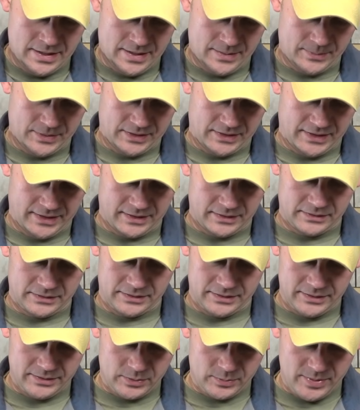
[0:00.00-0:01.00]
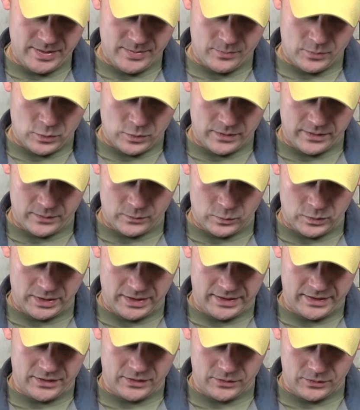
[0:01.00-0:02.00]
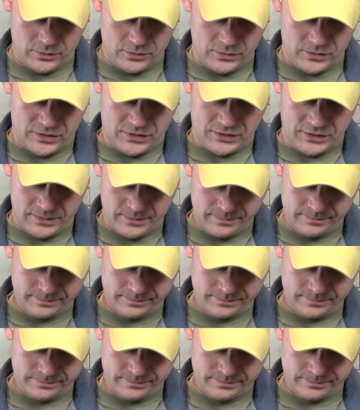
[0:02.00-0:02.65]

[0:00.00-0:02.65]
I'm gonna take a little bit more than what I used